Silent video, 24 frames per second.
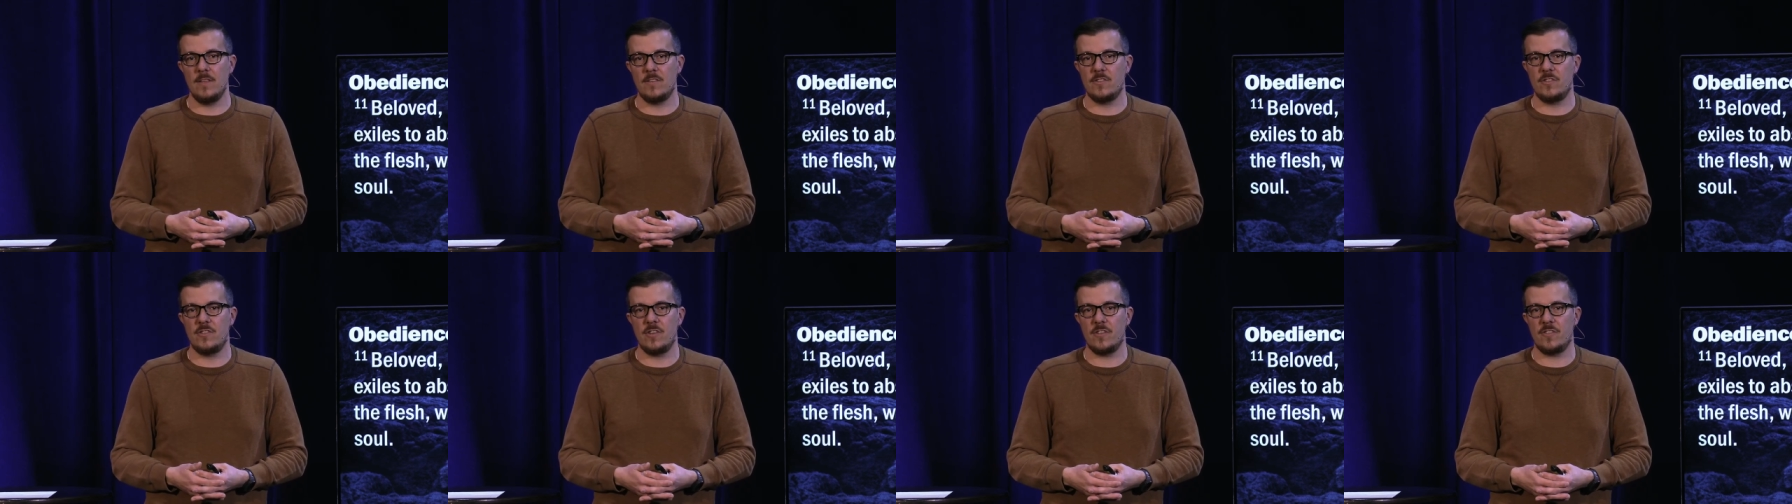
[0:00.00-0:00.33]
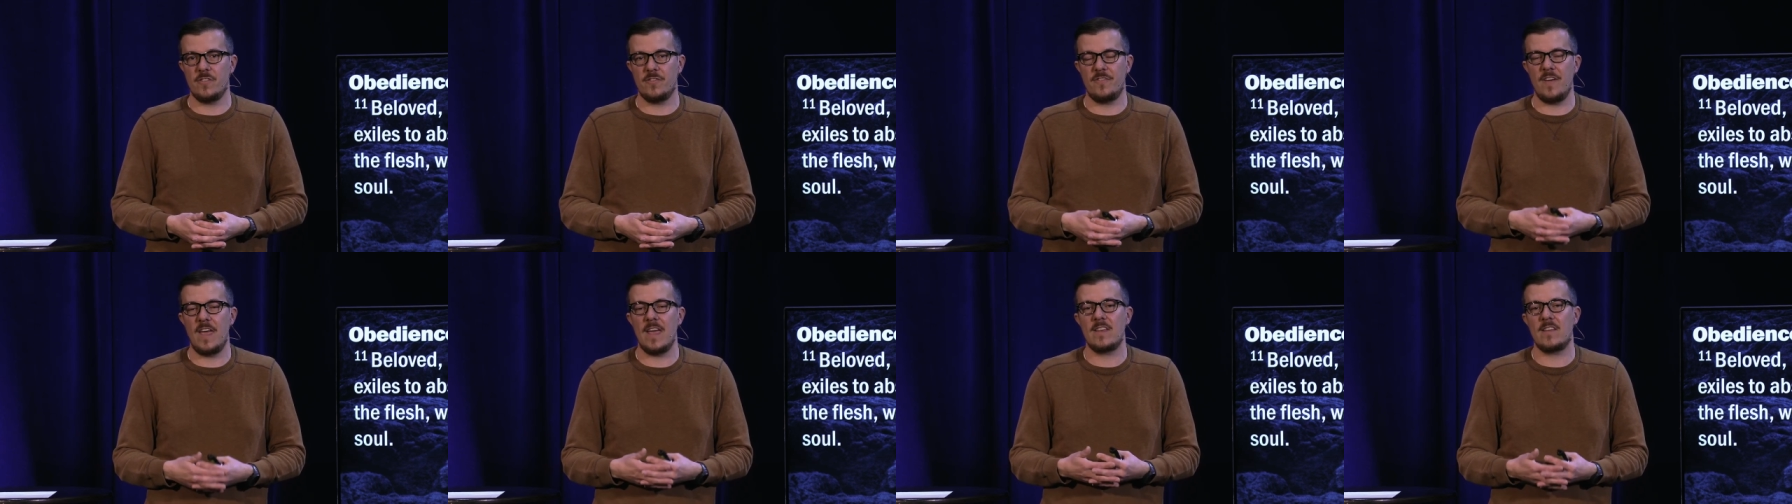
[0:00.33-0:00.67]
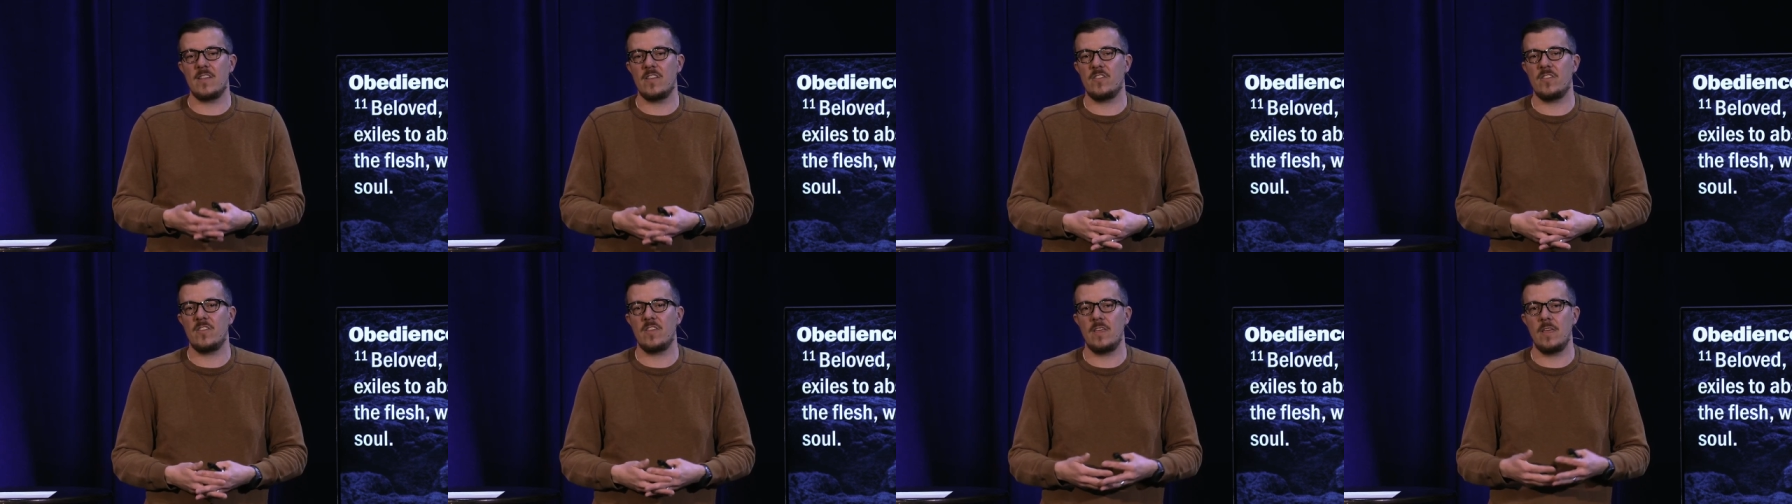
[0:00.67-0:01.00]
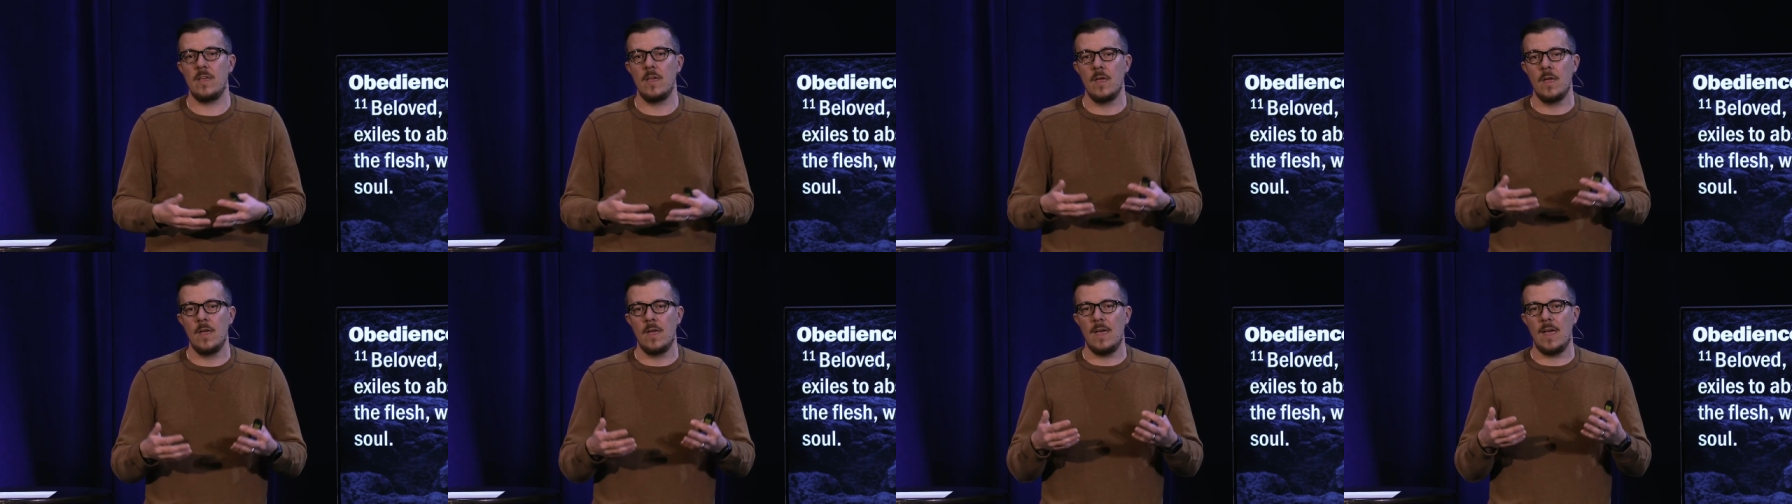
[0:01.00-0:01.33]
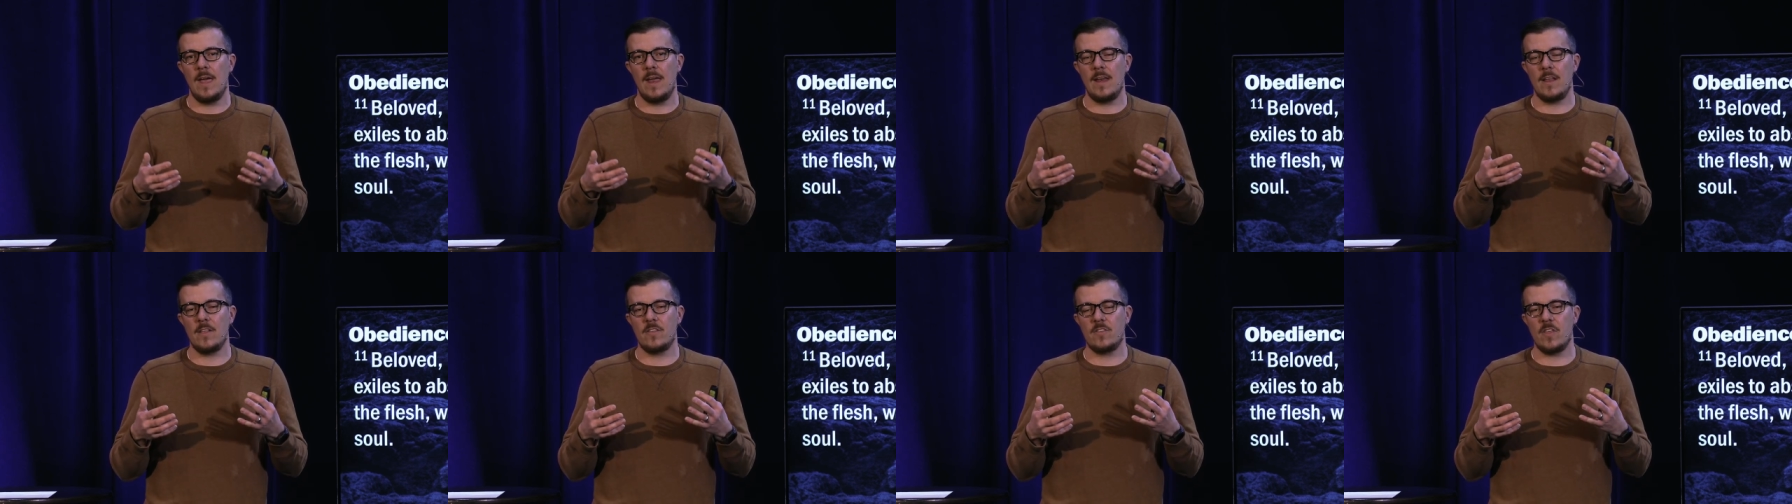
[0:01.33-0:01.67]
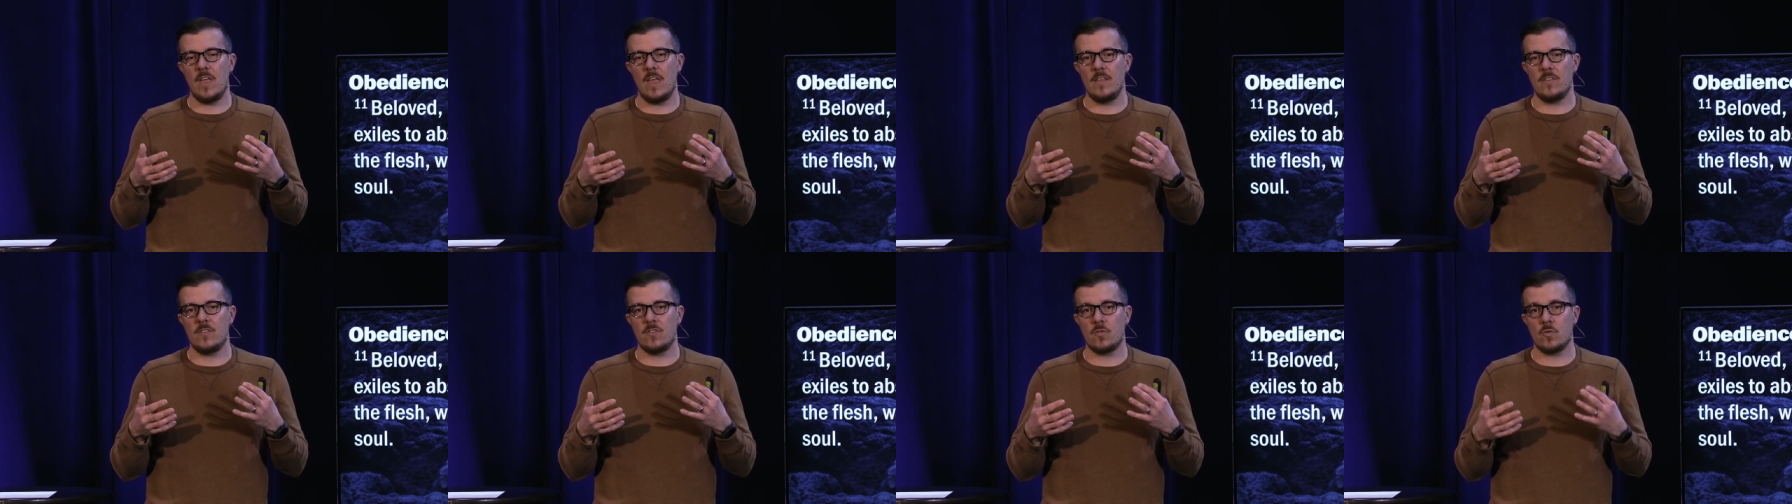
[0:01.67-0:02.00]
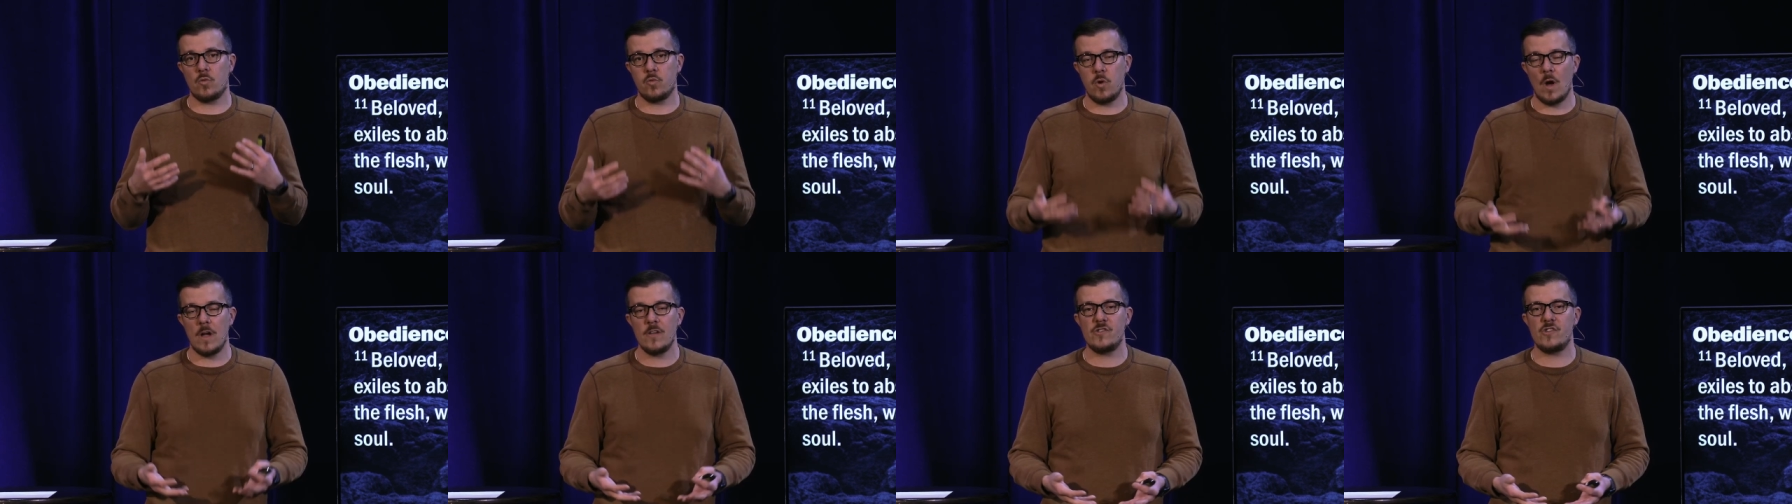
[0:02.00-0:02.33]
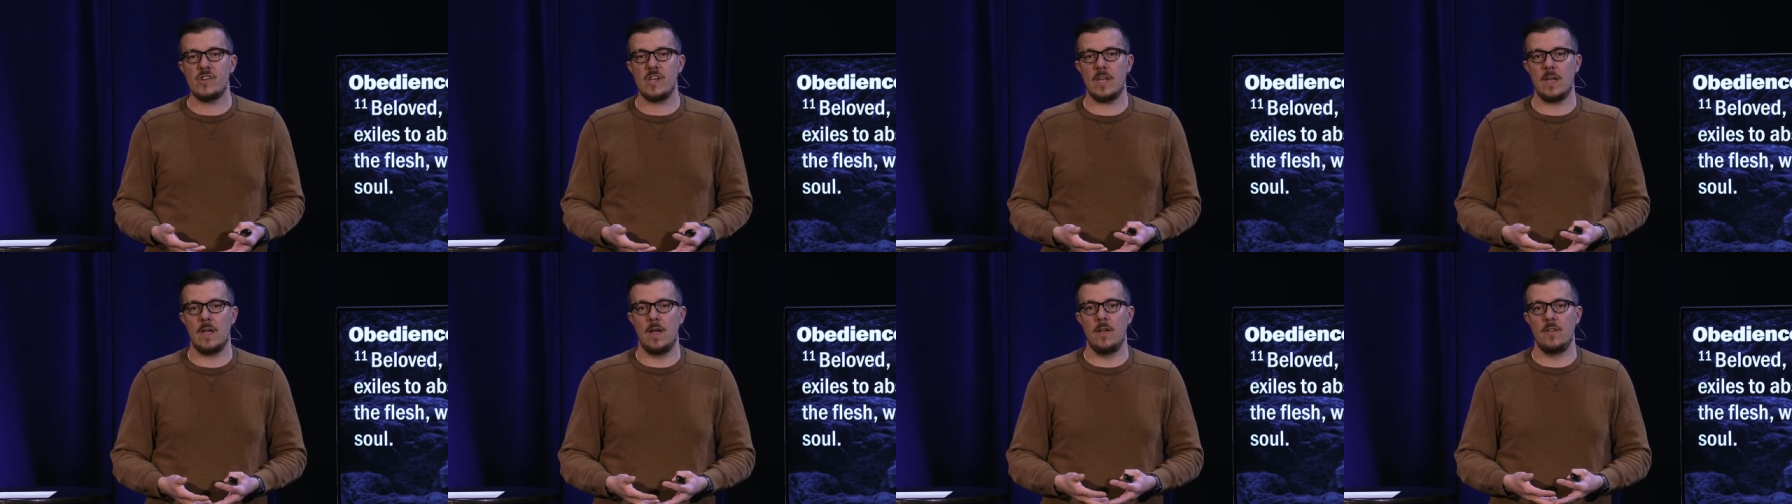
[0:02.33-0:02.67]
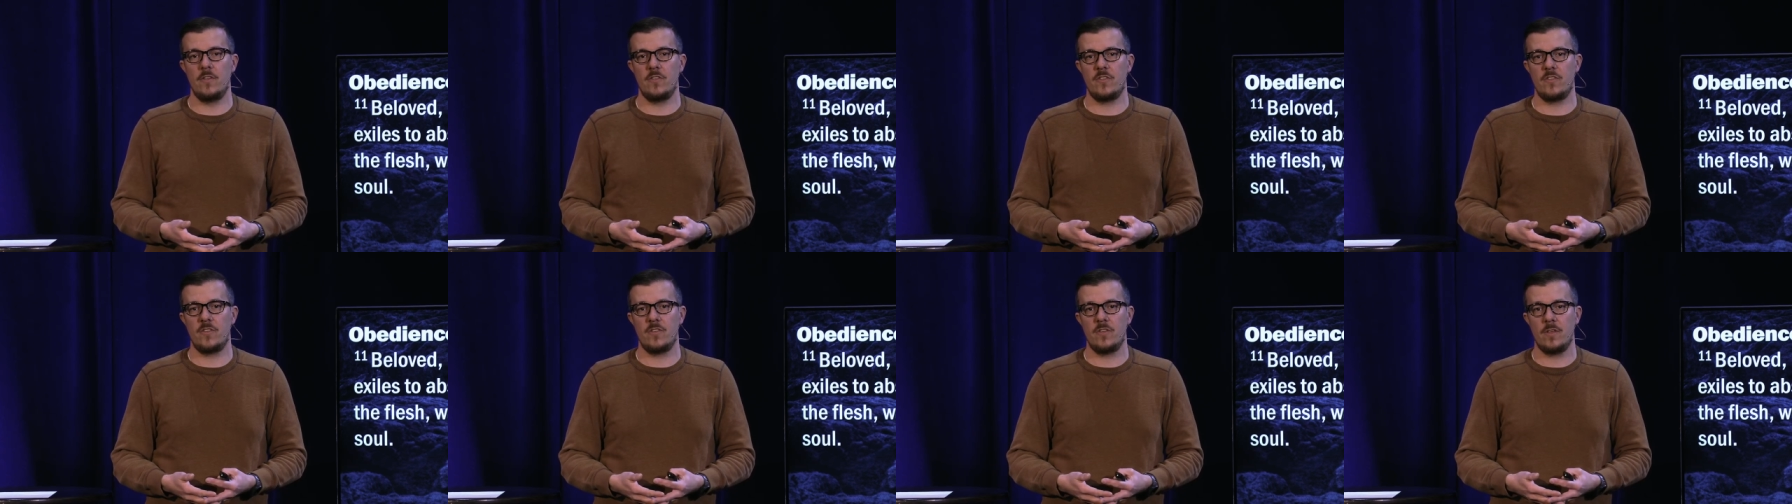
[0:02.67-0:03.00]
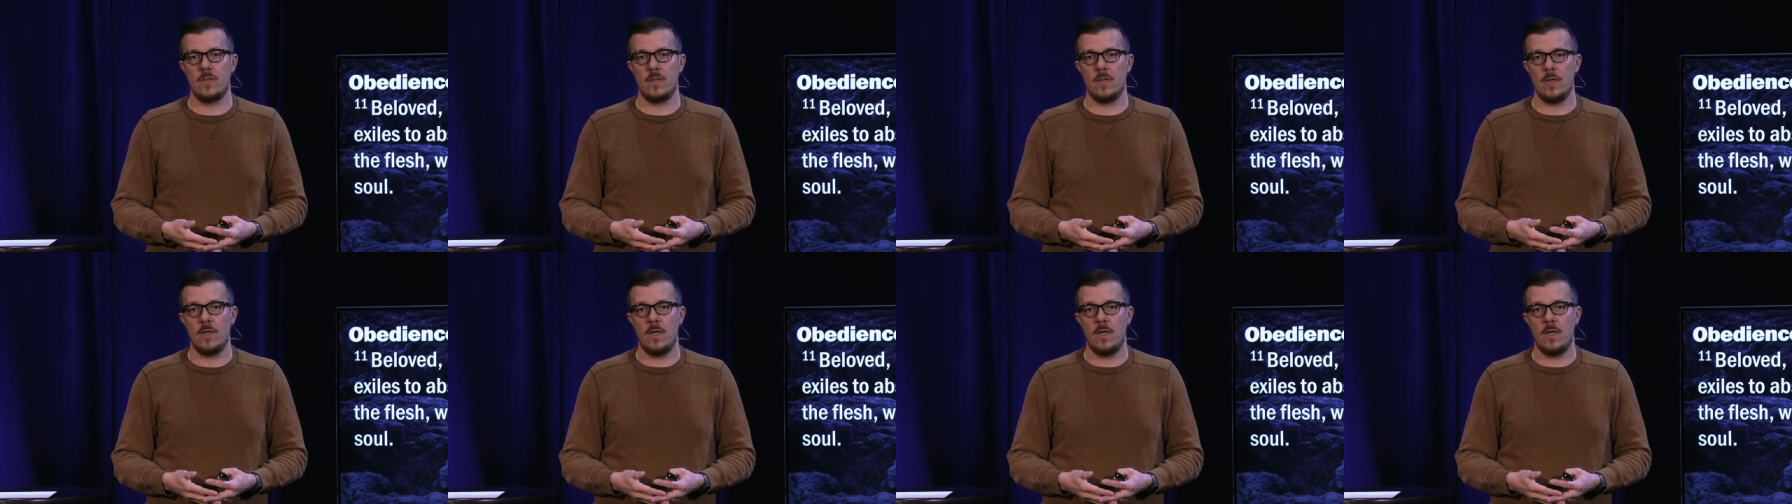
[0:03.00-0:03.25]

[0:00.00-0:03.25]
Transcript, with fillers: It's just fantasy, and it's it's crushing us